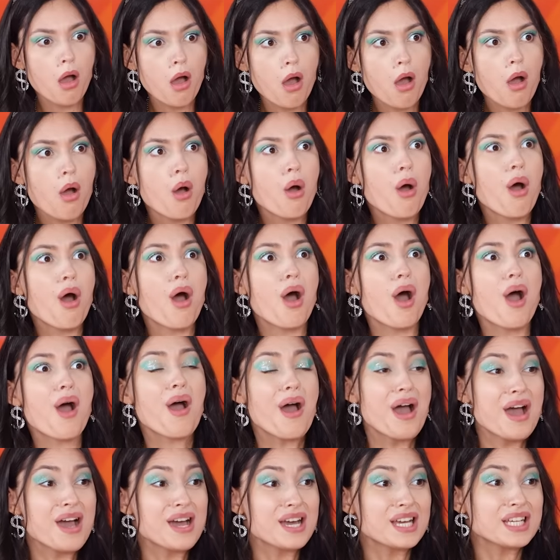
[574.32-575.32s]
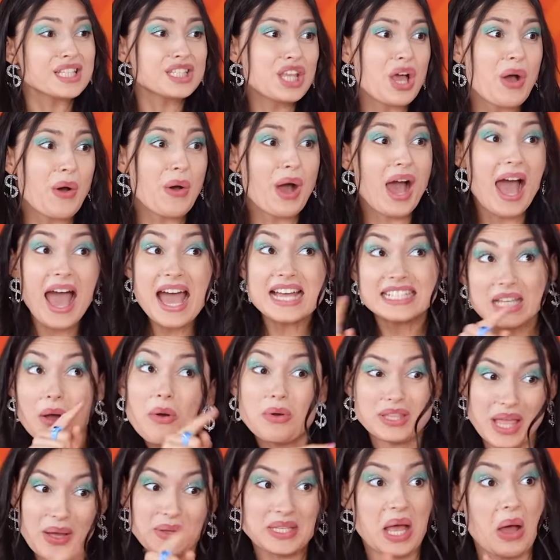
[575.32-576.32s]
Can I, uh, see them?
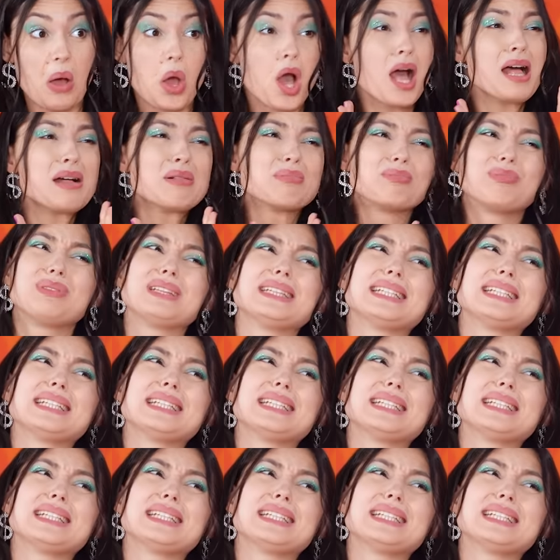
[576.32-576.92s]
Please?